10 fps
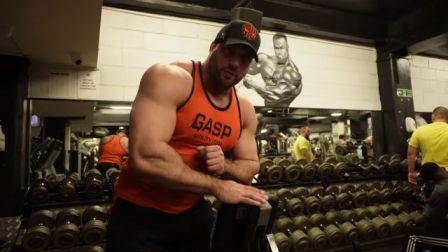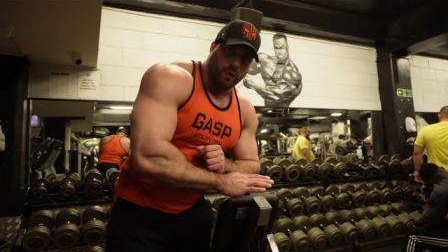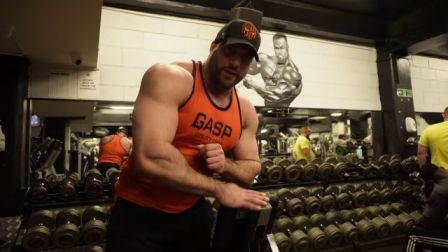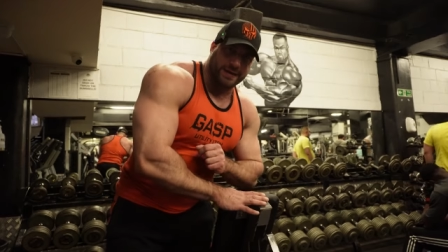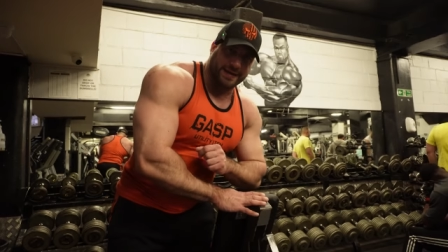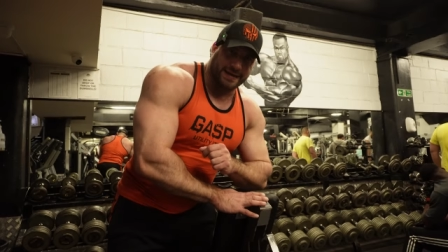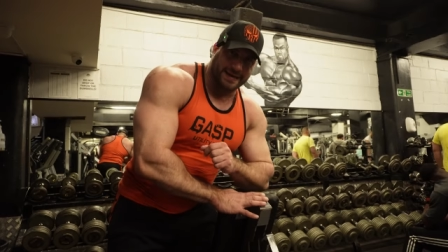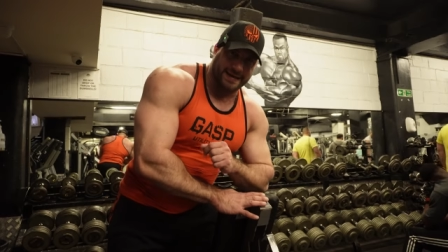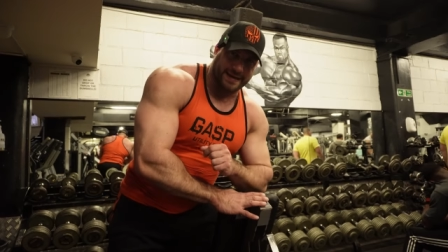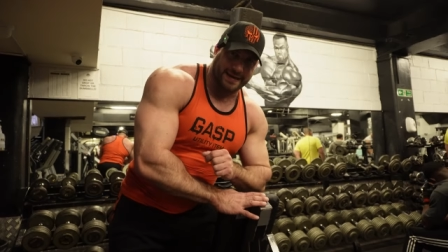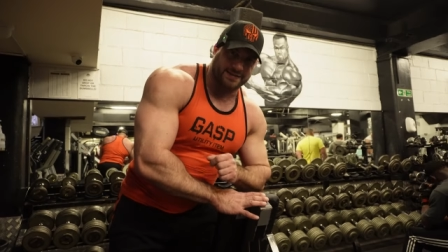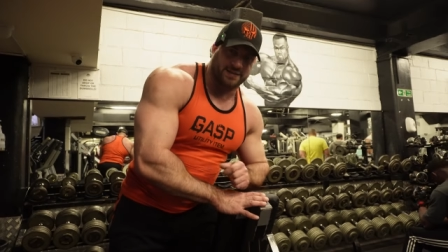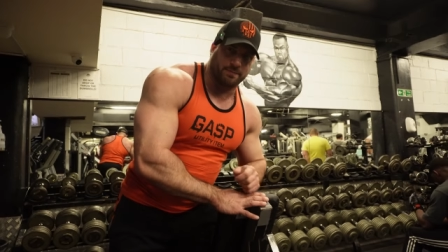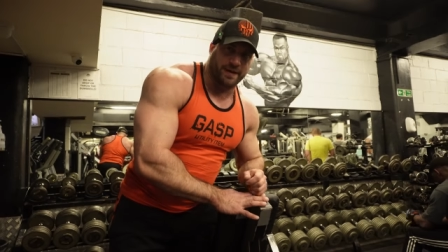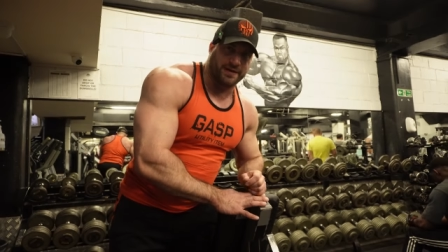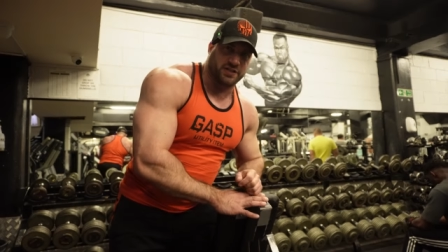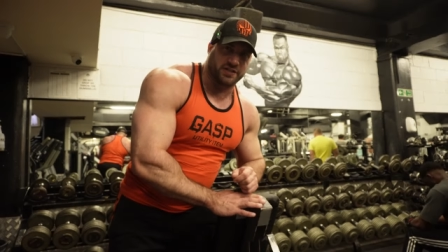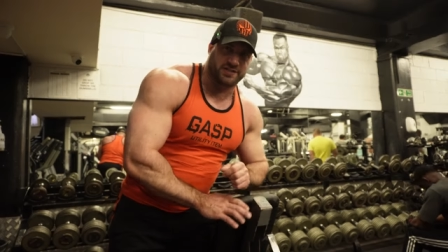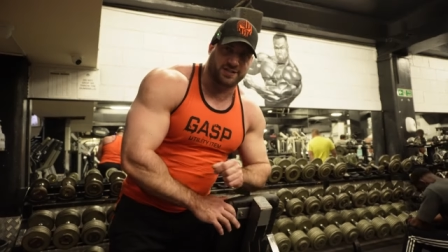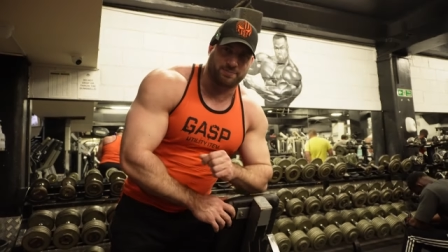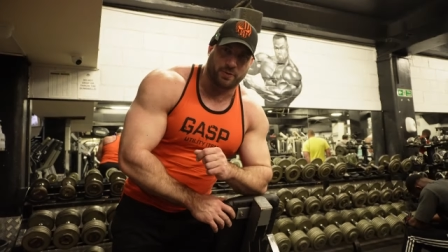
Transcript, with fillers: wanting it leaning against the bench is just